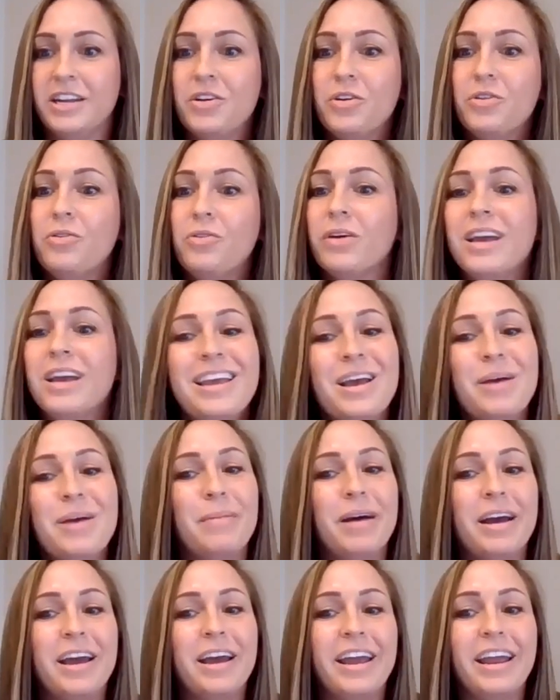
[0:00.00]
Oh,
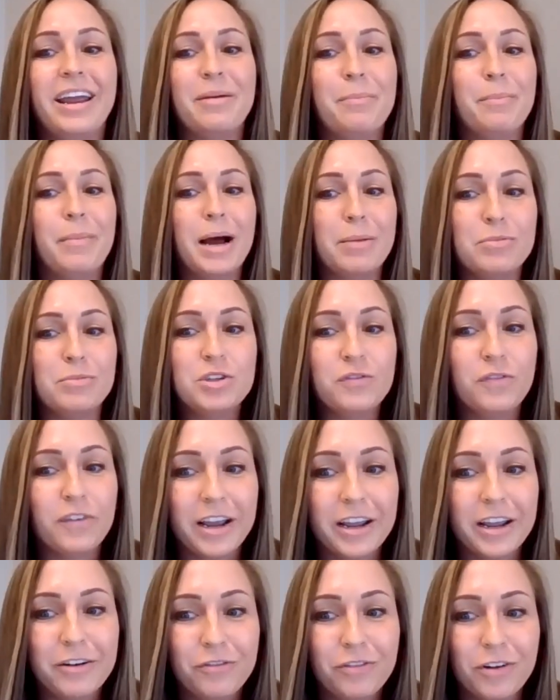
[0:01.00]
my mom's
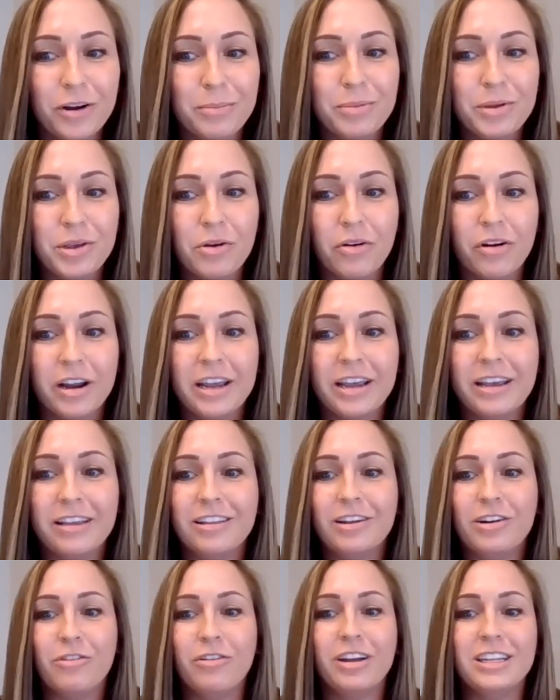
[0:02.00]
friend from Peoria,
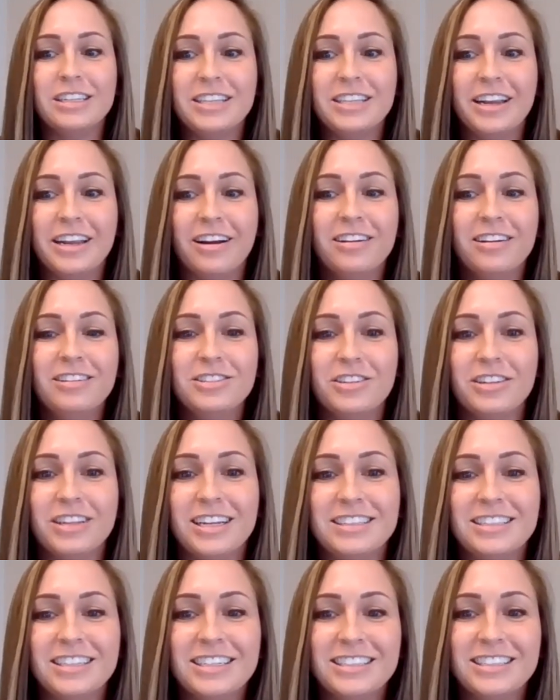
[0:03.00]
Illinois is here, so
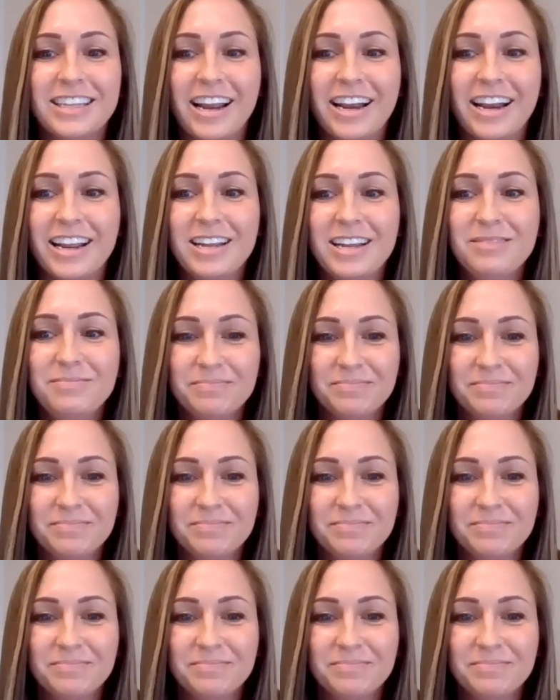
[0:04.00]
that's exciting.